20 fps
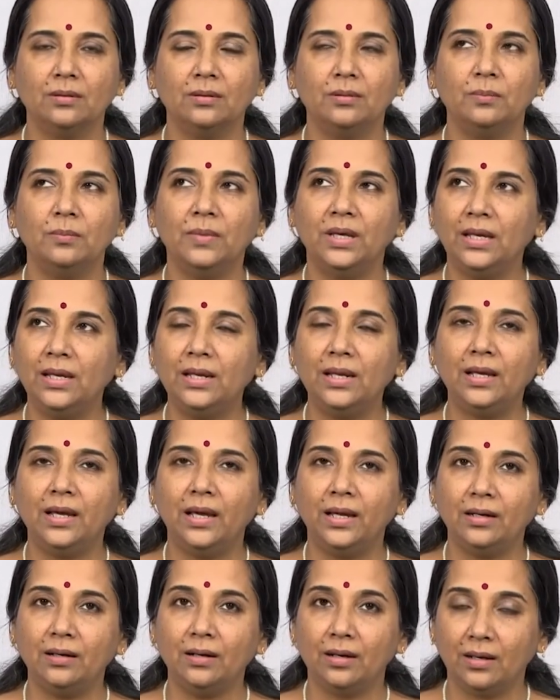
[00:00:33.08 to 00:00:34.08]
Mela
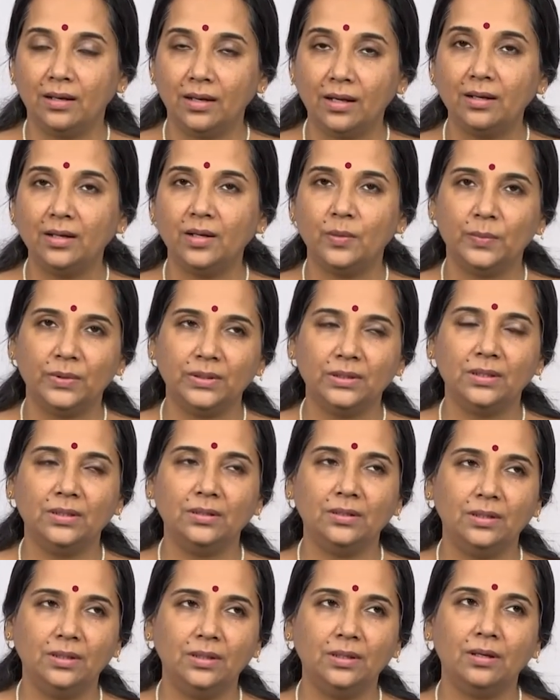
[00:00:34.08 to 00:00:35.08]
and Raganga
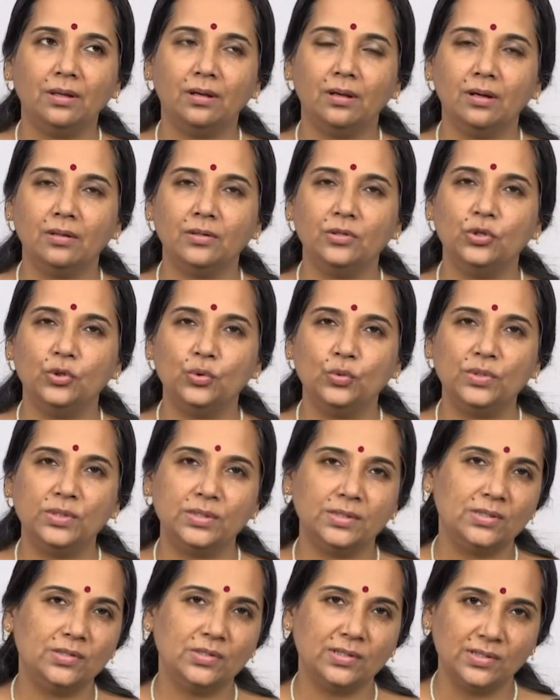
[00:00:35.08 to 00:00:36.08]
Paddhati are two
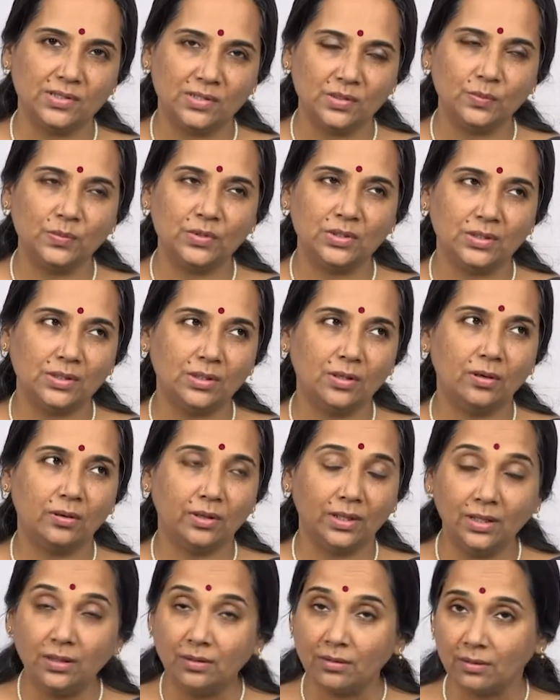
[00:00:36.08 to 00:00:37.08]
systems that are
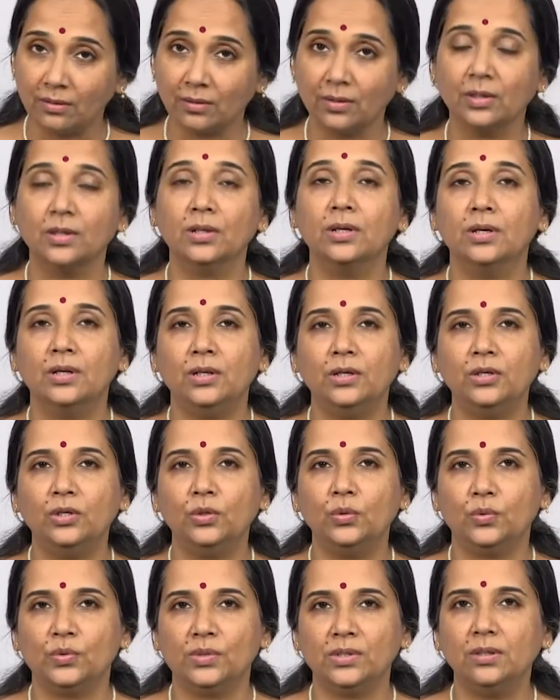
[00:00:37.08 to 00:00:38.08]
in
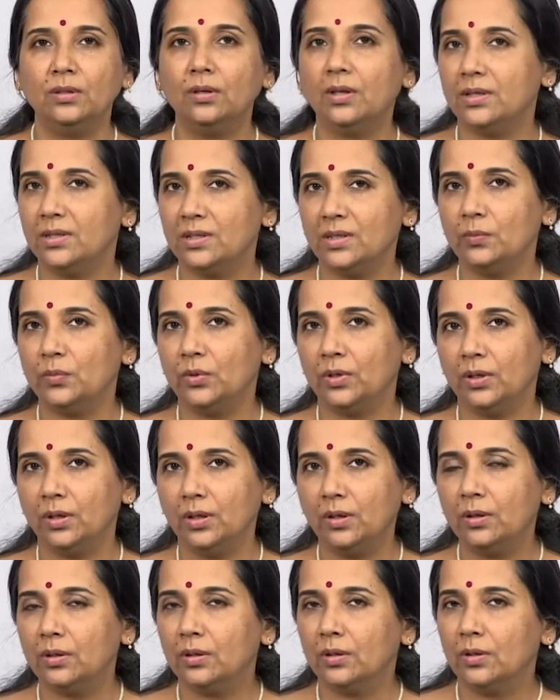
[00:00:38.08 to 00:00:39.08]
use in
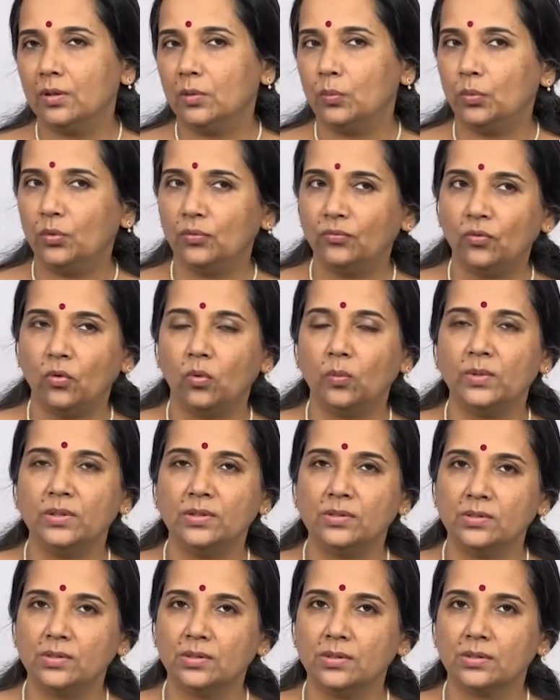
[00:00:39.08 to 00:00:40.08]
contemporary
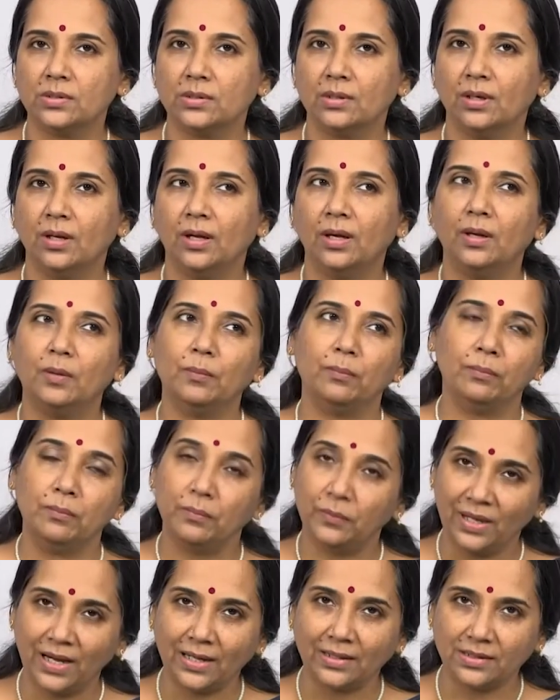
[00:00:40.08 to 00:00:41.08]
performance
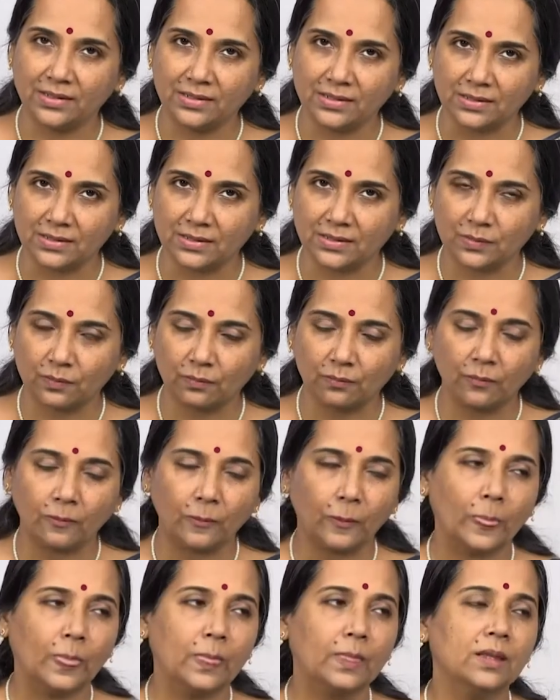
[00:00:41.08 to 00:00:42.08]
practices.
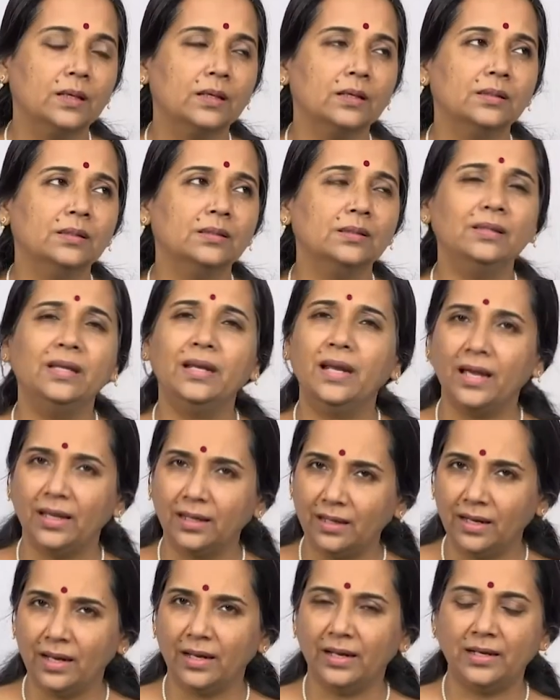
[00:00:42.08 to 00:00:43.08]
The
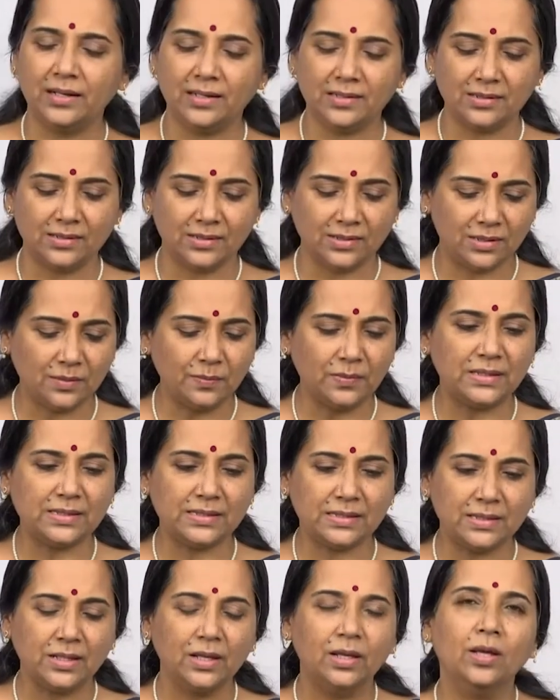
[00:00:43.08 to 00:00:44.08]
Raga Ragini system
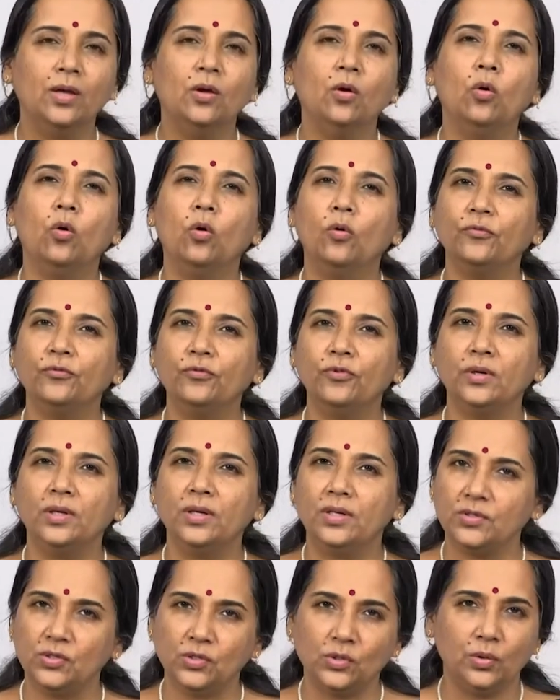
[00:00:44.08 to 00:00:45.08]
is of
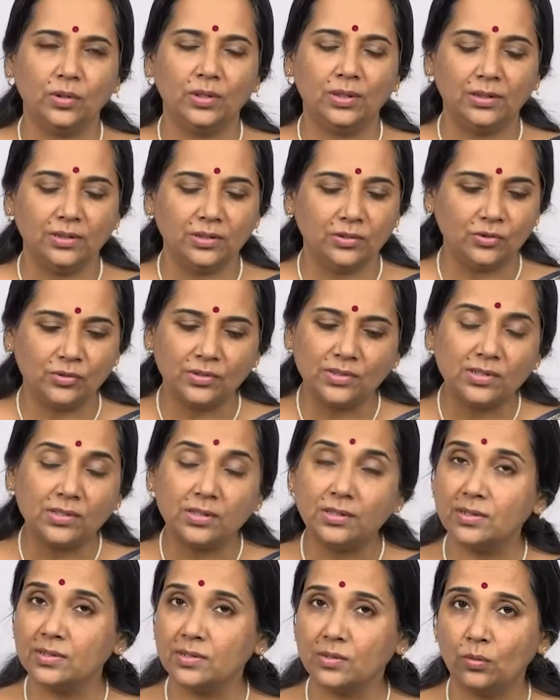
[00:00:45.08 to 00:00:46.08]
historical interest
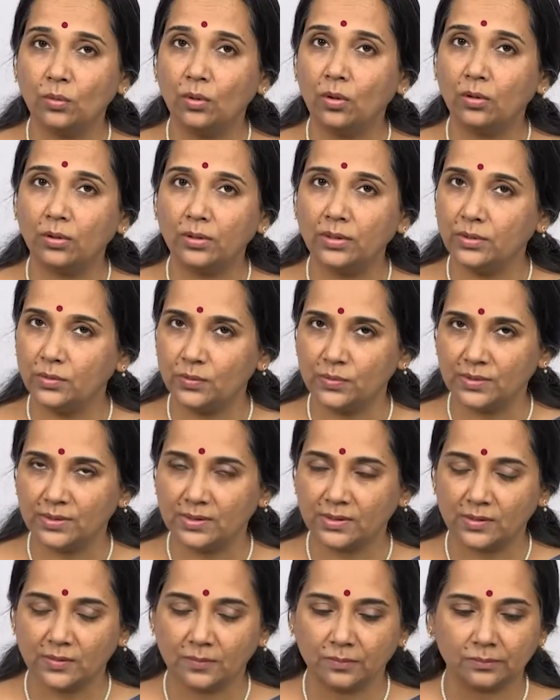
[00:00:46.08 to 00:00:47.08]
and is no longer
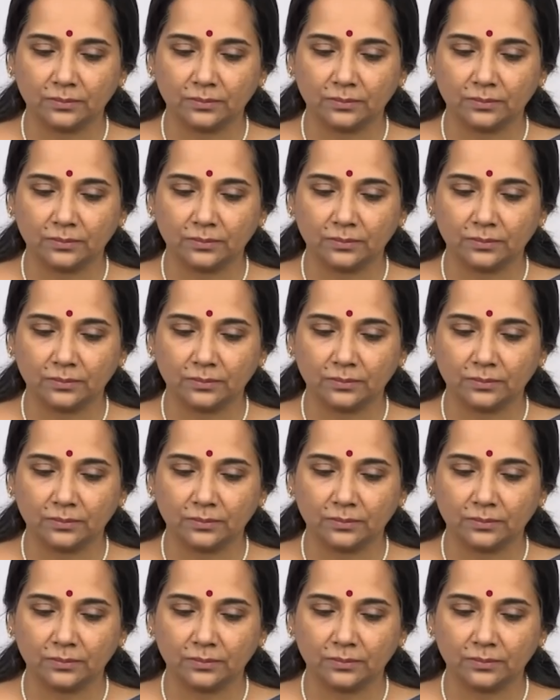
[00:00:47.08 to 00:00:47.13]
used.